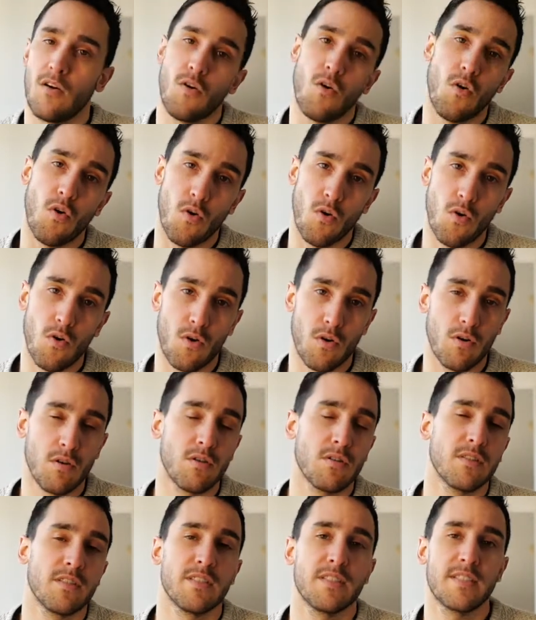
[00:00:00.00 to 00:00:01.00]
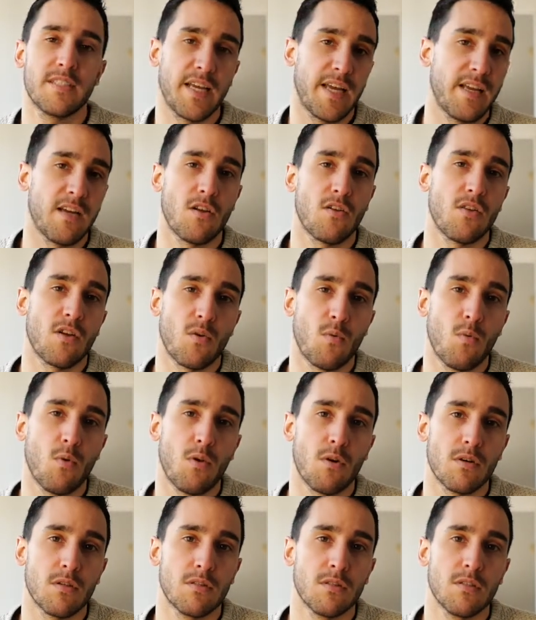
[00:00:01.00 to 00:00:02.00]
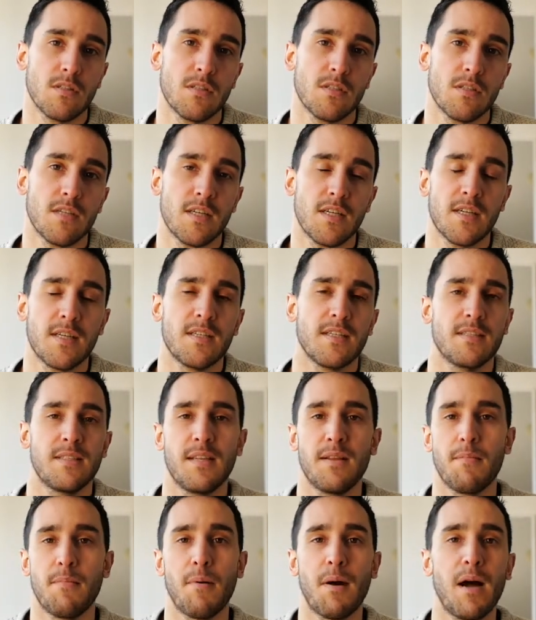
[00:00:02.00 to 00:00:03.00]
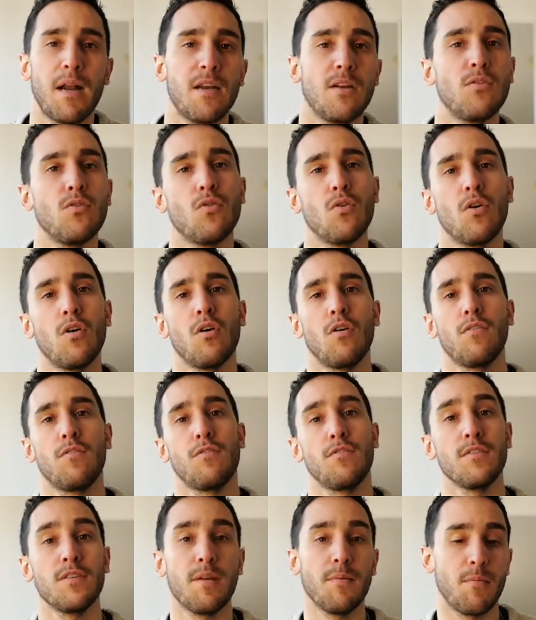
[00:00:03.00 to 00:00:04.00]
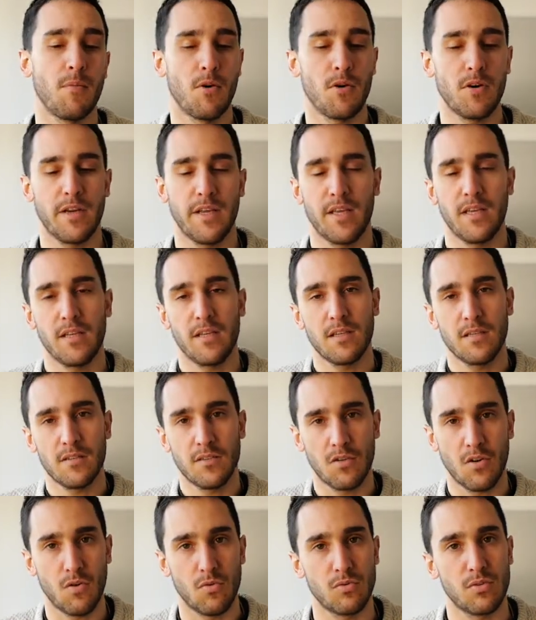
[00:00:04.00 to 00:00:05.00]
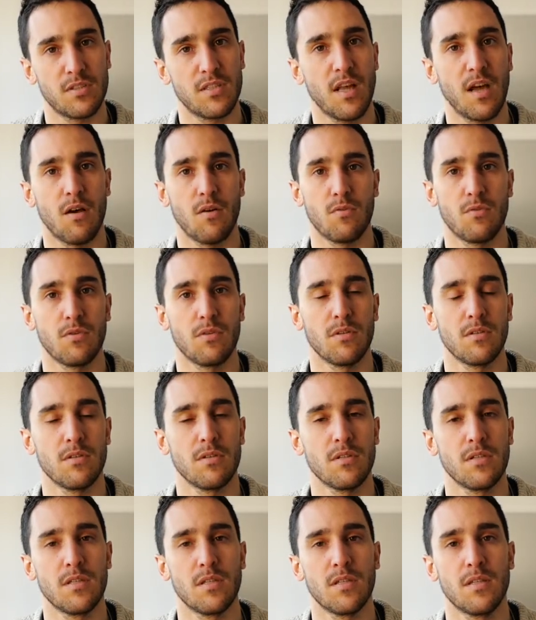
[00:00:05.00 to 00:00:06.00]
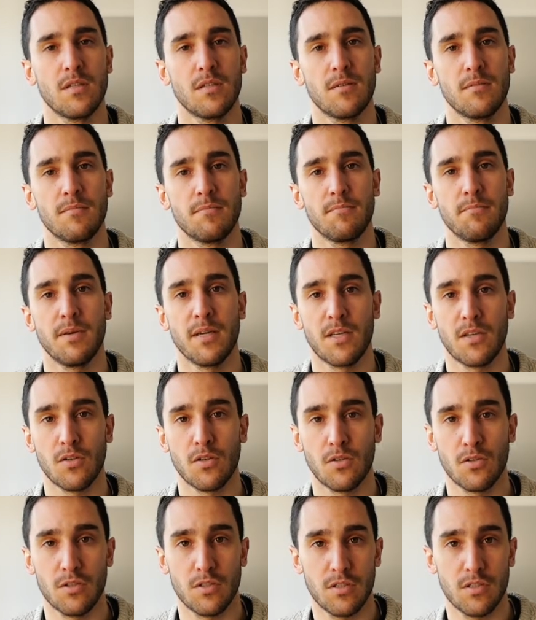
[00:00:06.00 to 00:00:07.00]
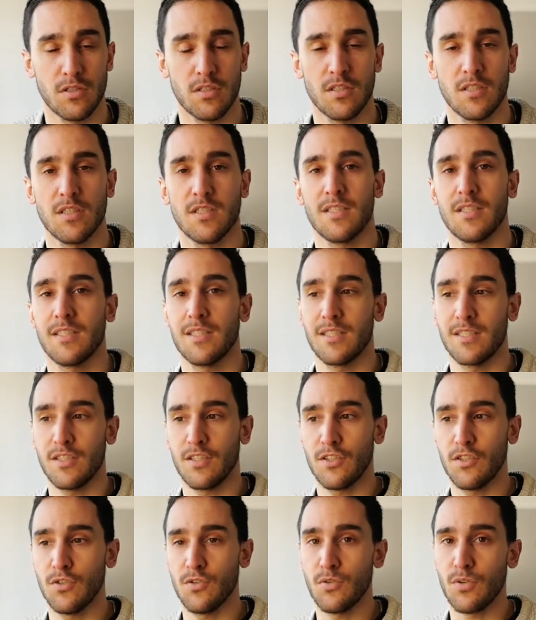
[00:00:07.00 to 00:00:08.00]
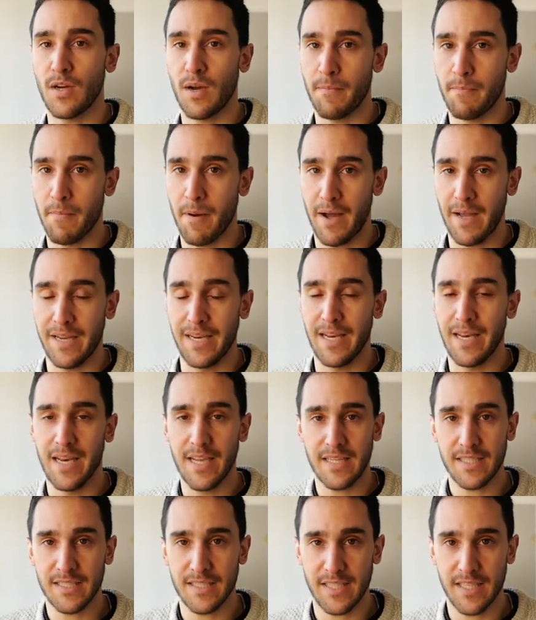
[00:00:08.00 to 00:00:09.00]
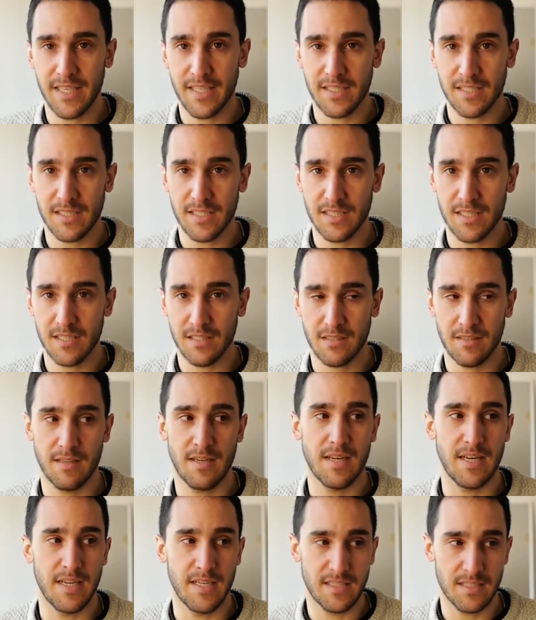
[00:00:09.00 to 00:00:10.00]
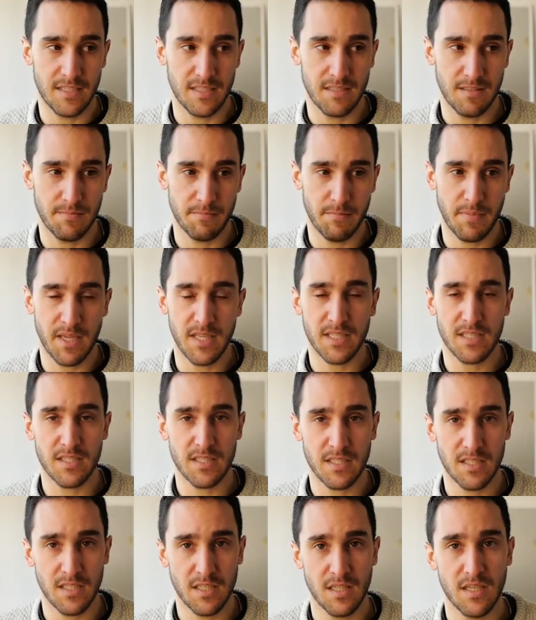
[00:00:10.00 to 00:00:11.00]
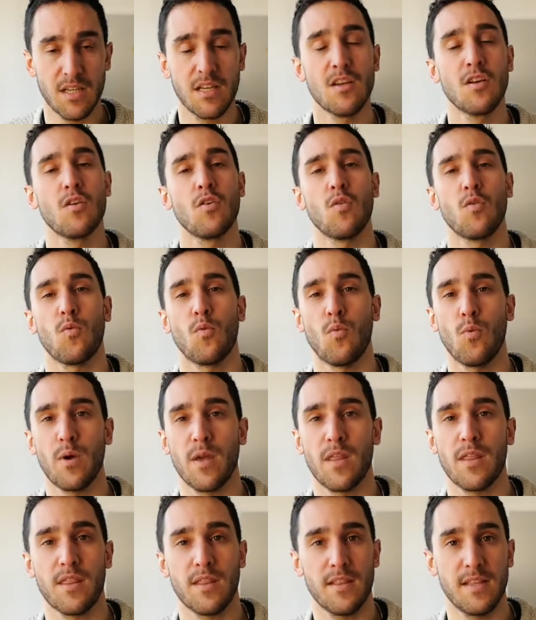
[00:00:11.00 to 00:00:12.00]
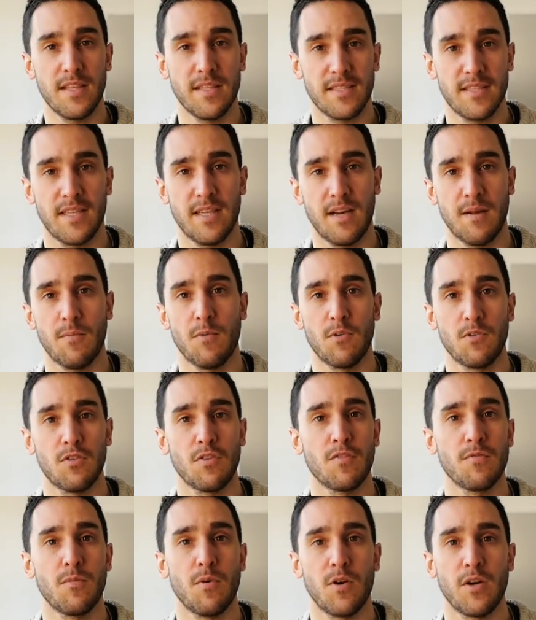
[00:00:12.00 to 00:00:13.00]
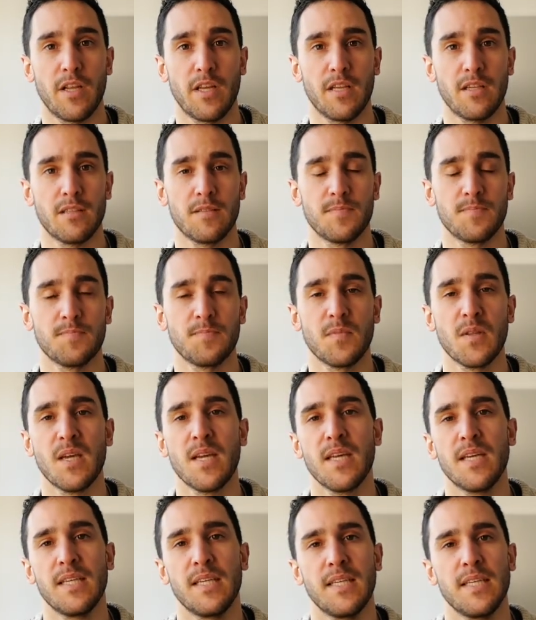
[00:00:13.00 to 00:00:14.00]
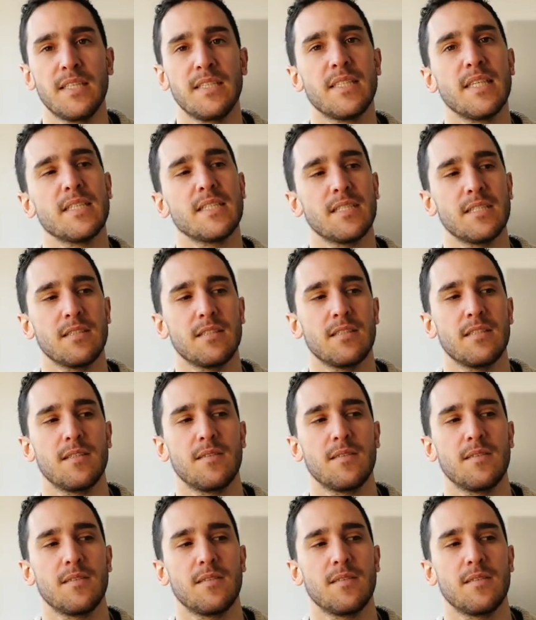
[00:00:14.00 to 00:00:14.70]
or say in other words, the value of the money goes down because you can buy less things, less beans, with the same amount of money. It's just,